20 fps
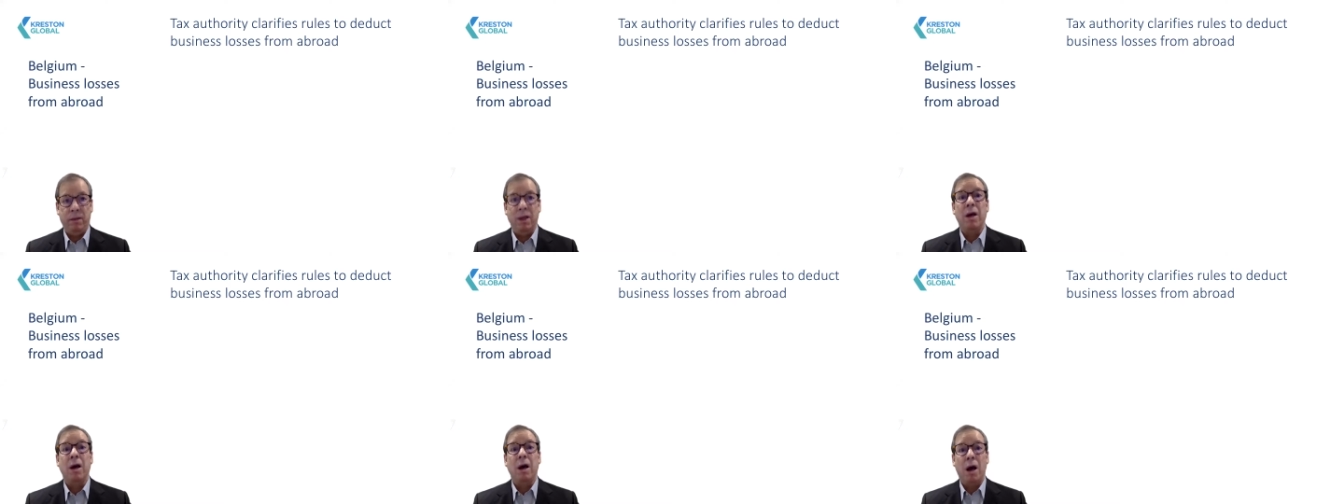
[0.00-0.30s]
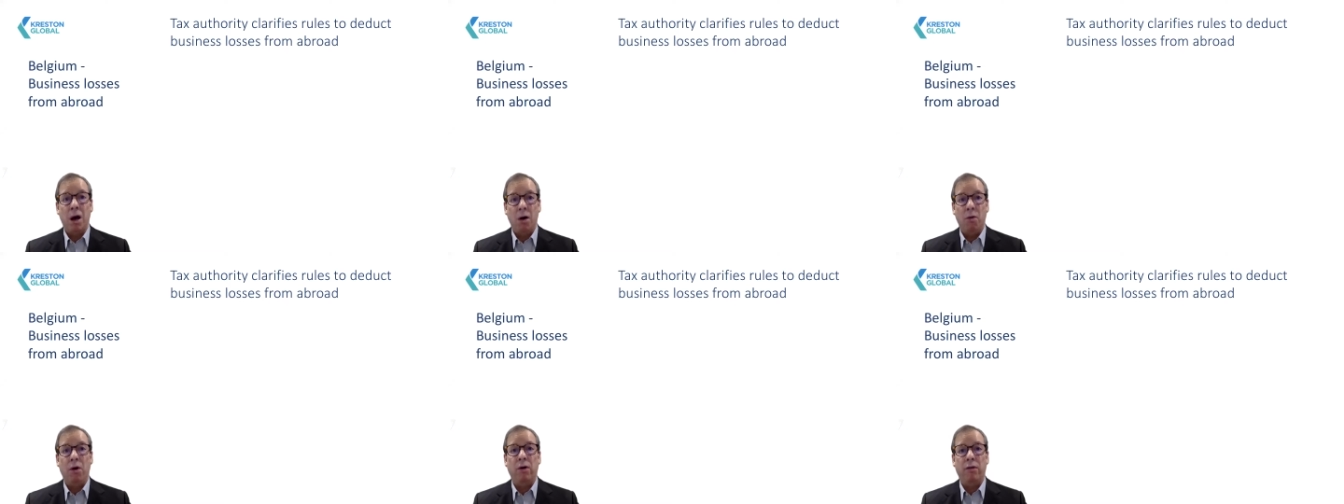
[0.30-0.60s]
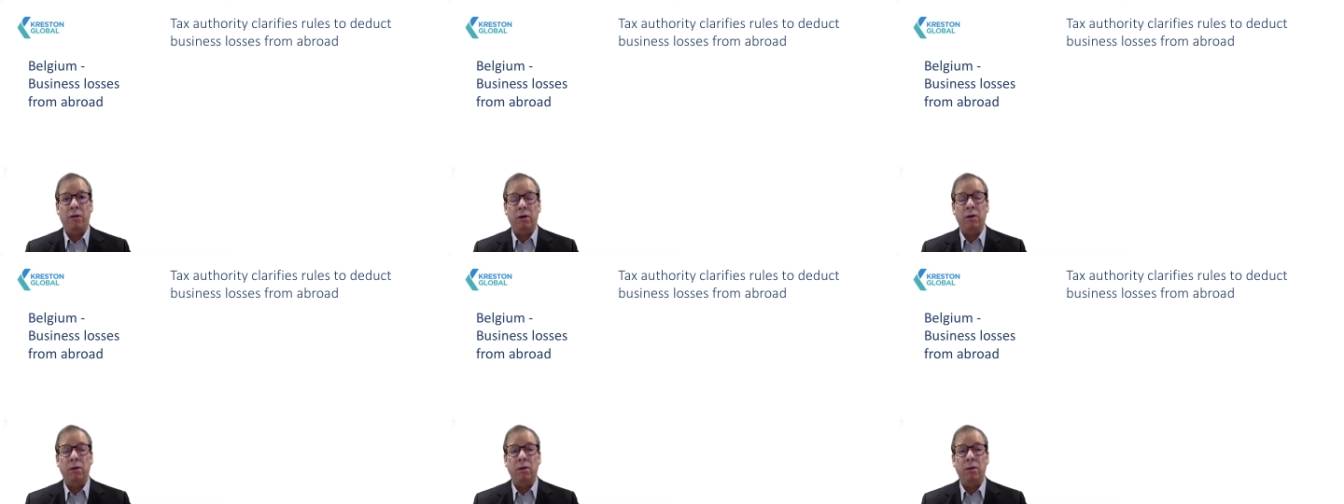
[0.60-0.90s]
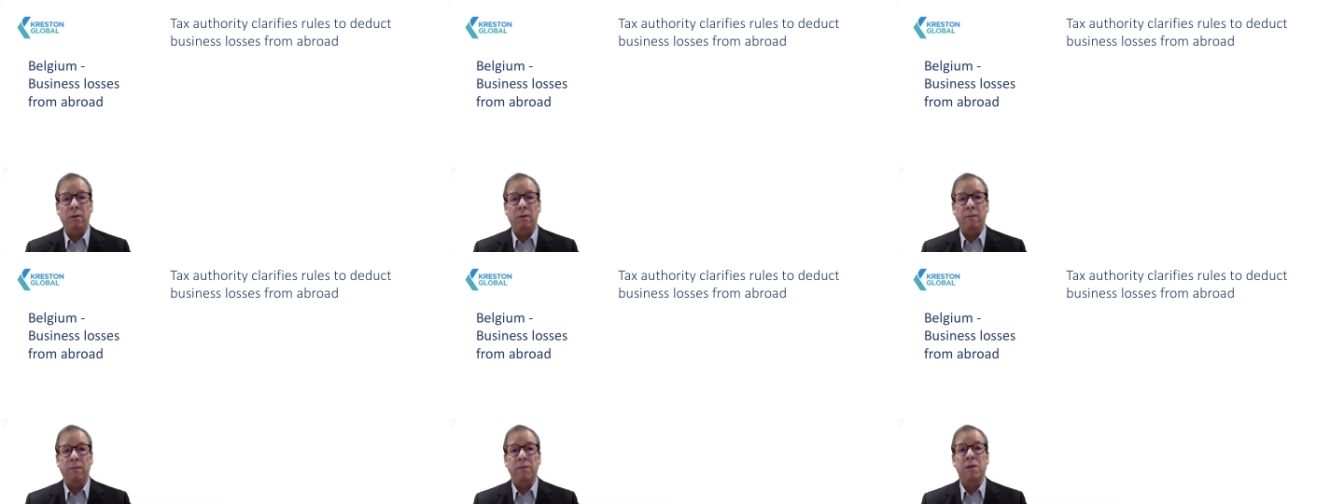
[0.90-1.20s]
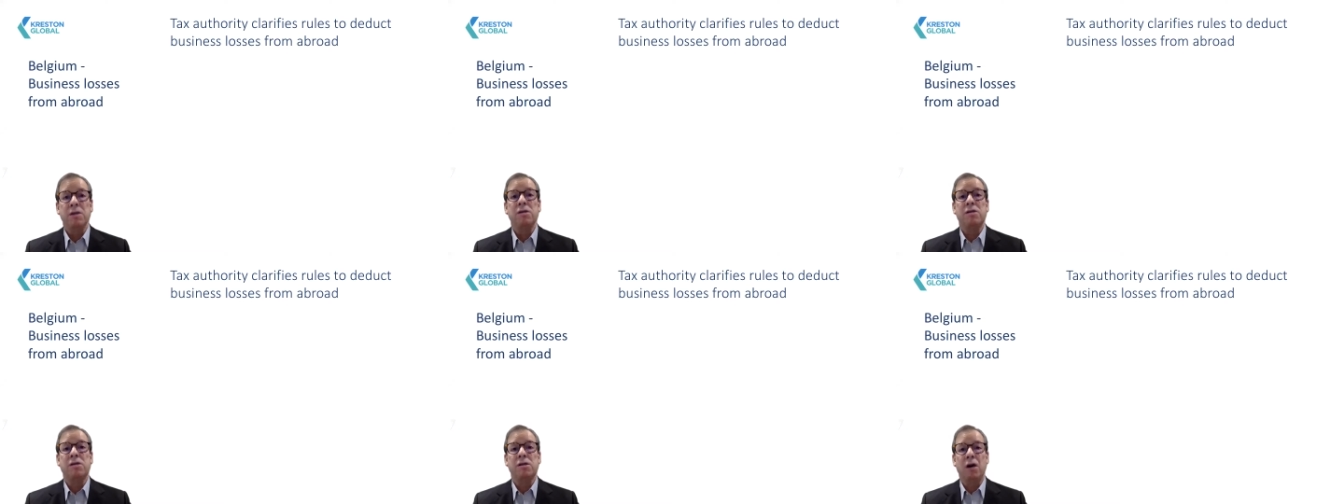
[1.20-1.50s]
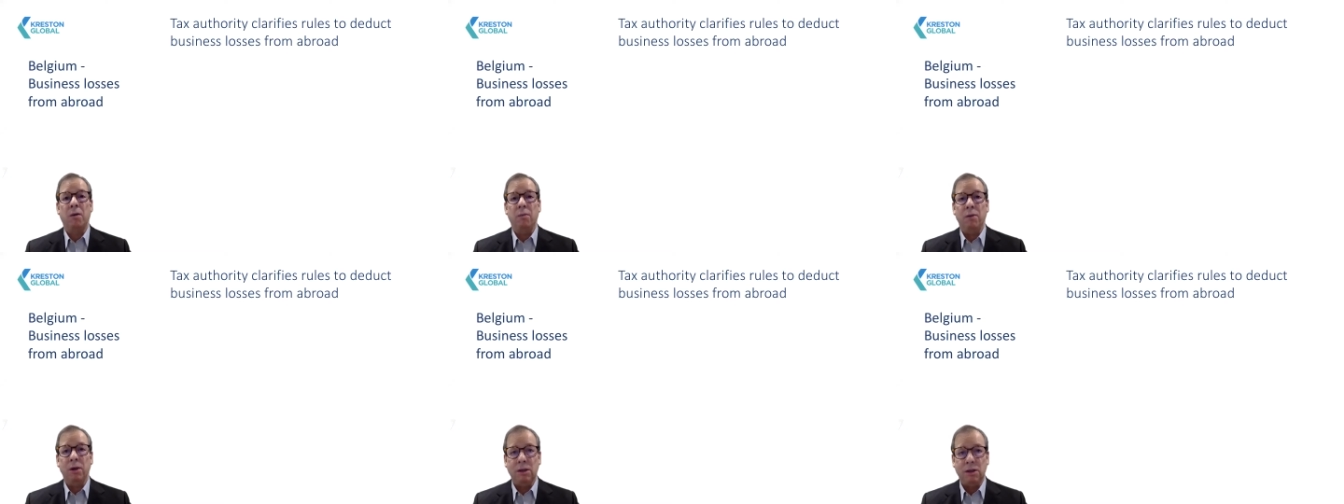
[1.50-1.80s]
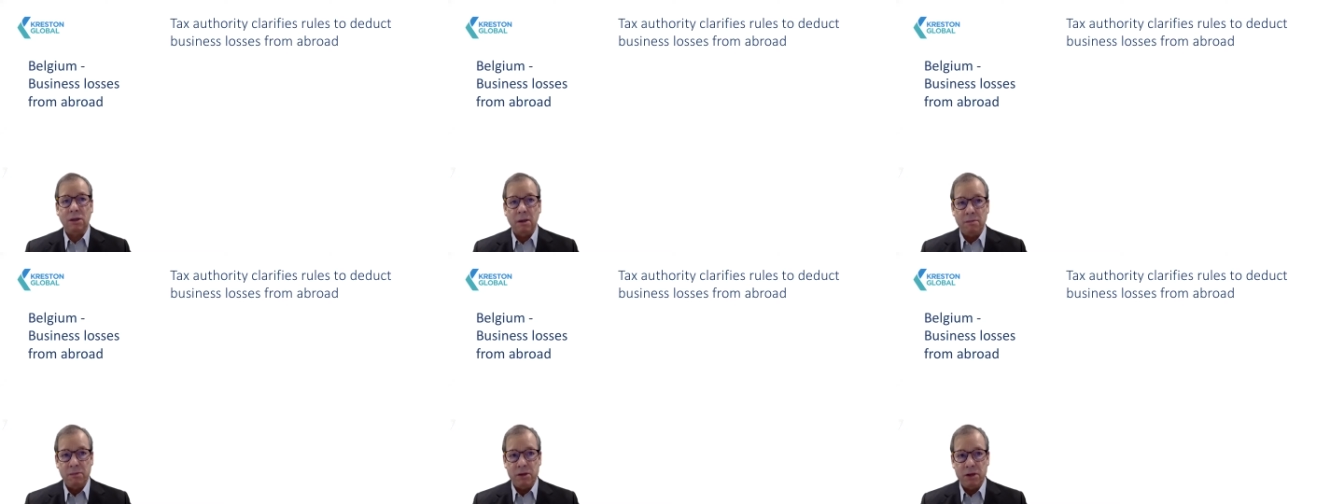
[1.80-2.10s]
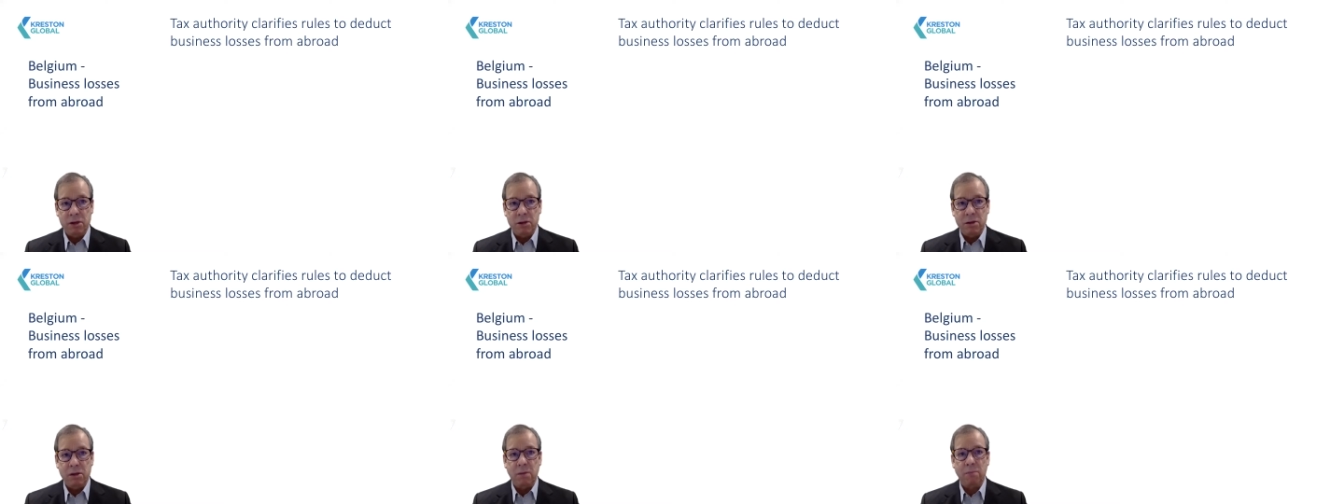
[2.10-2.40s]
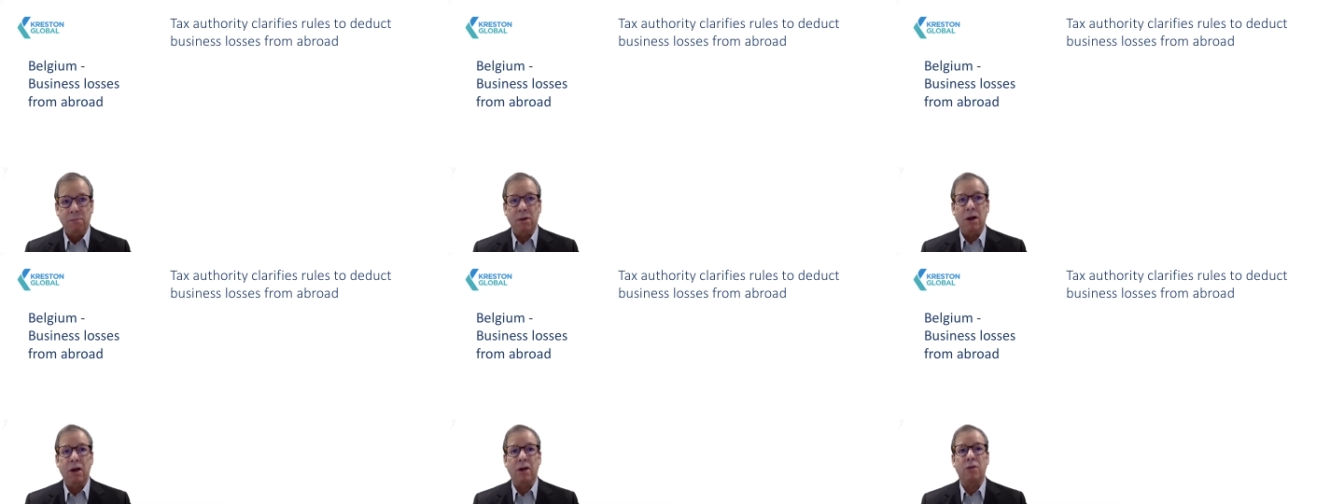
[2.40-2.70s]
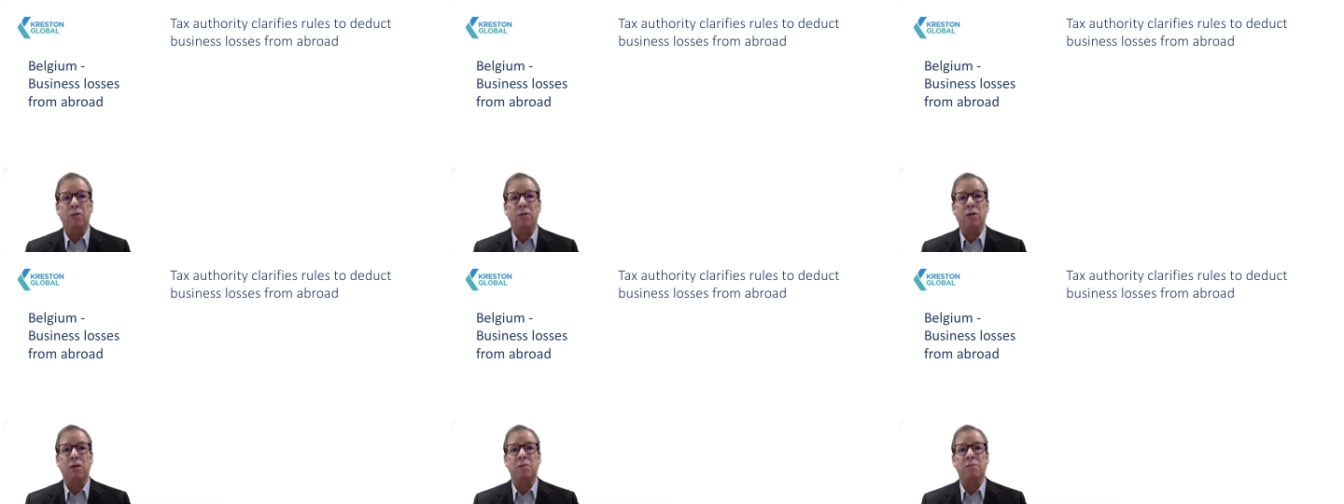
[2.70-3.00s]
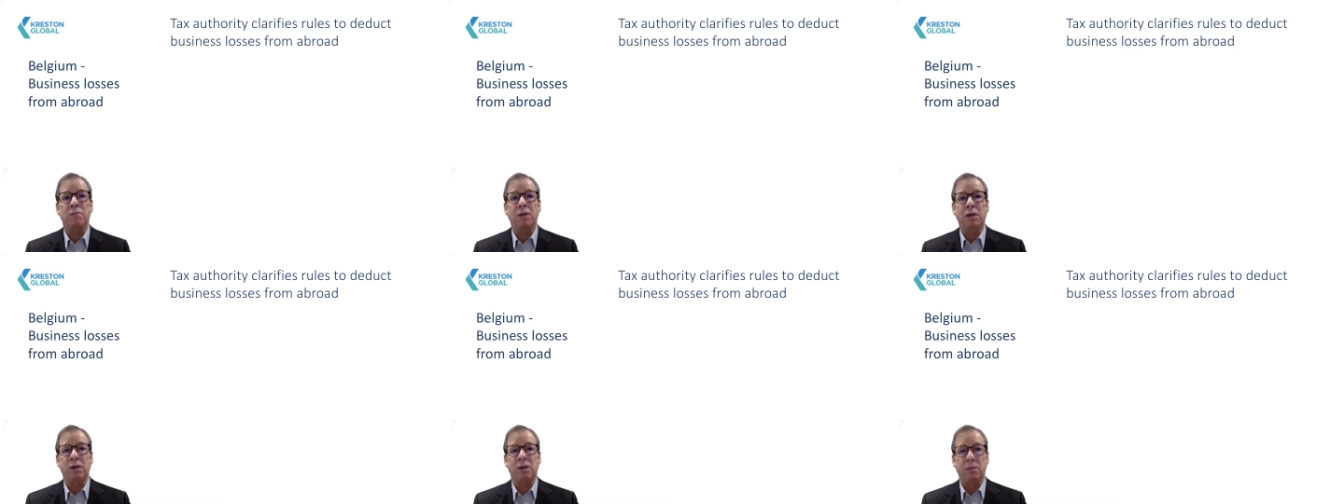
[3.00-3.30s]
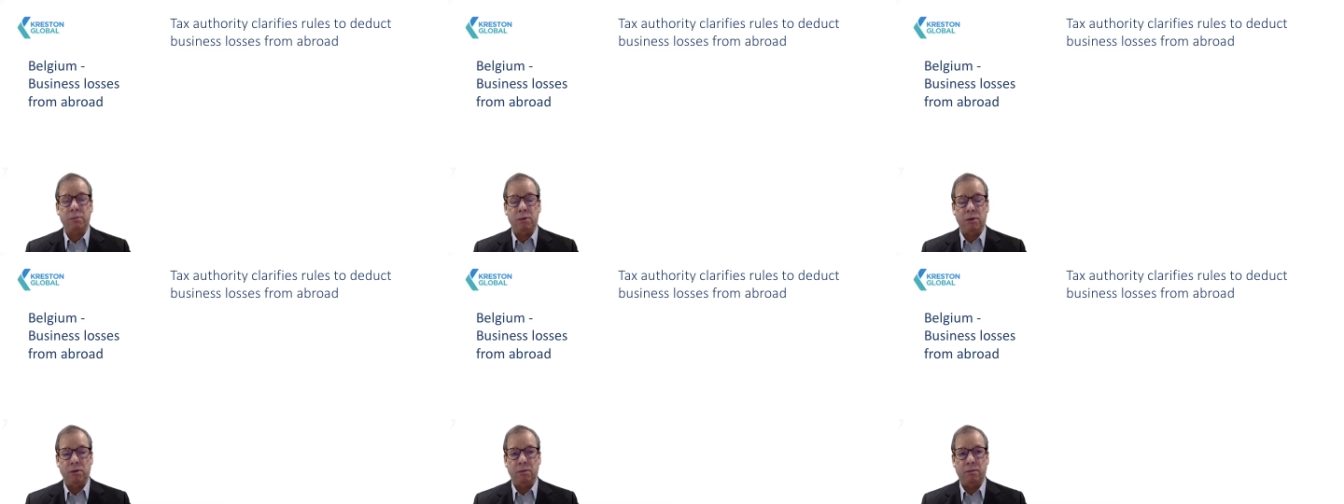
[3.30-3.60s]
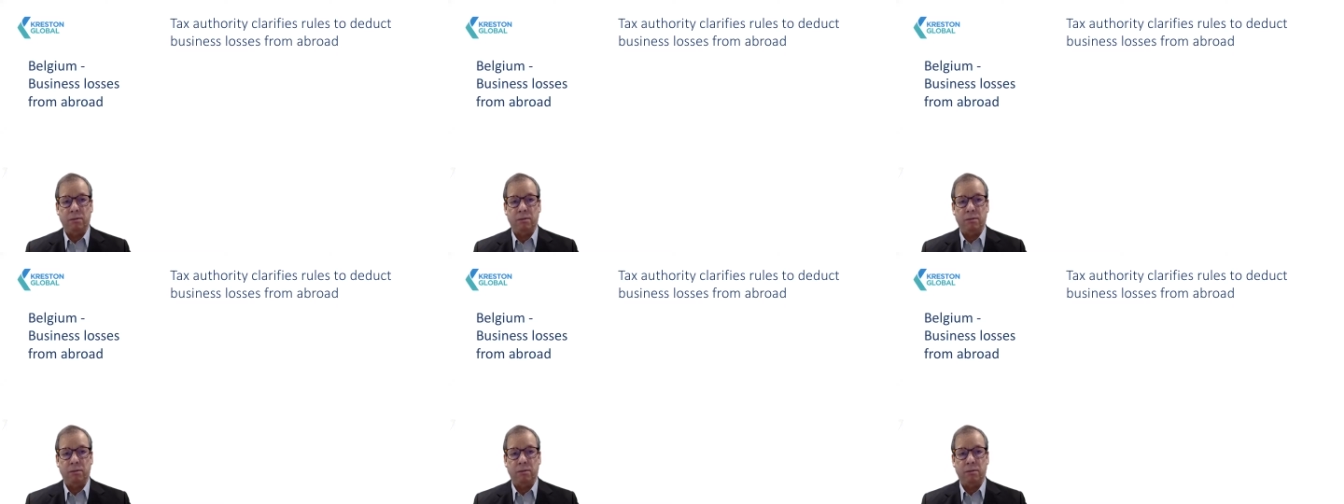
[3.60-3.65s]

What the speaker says: However, some exceptions apply to this principle.